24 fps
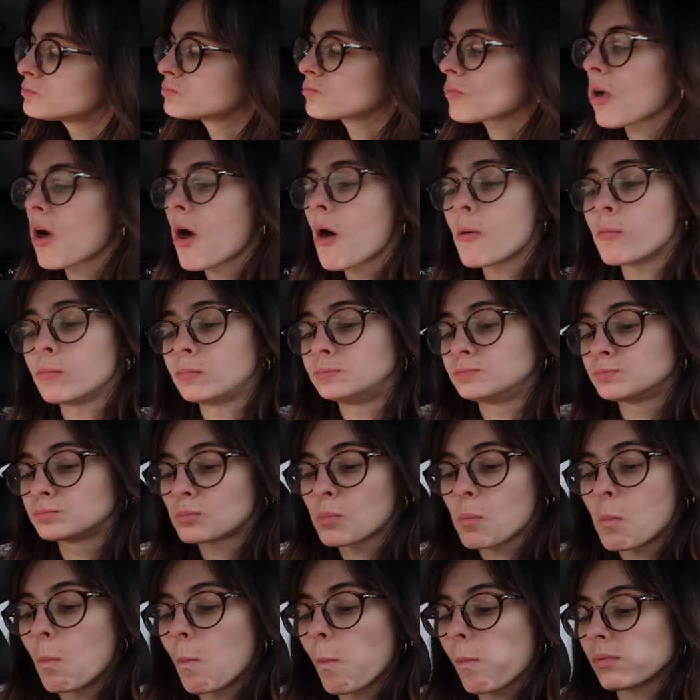Oh,
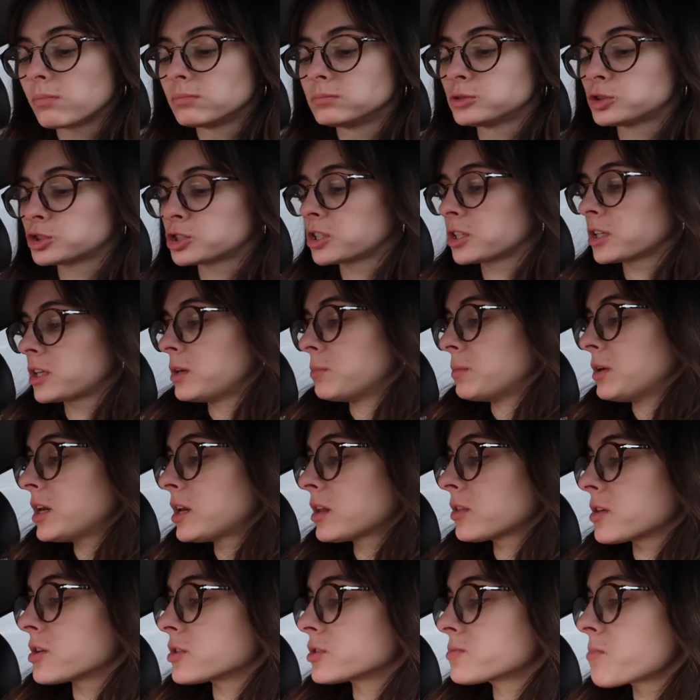I'm just gonna keep
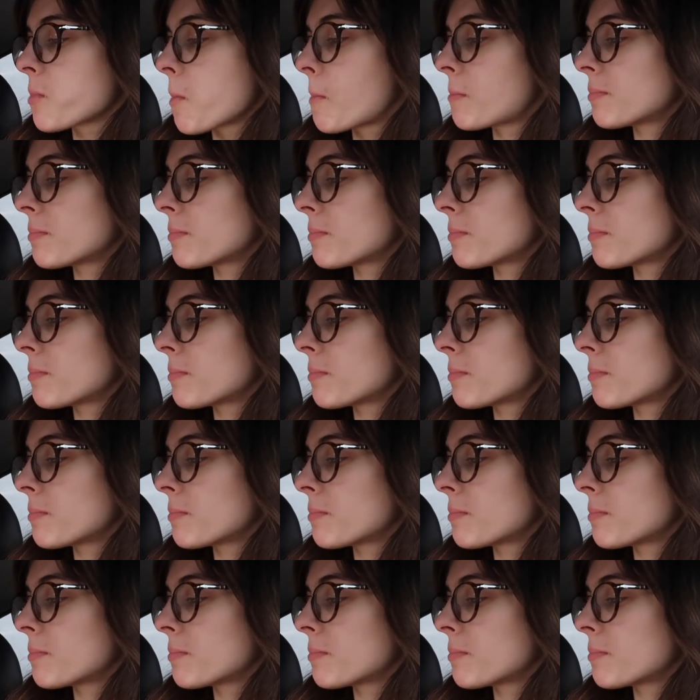eating this.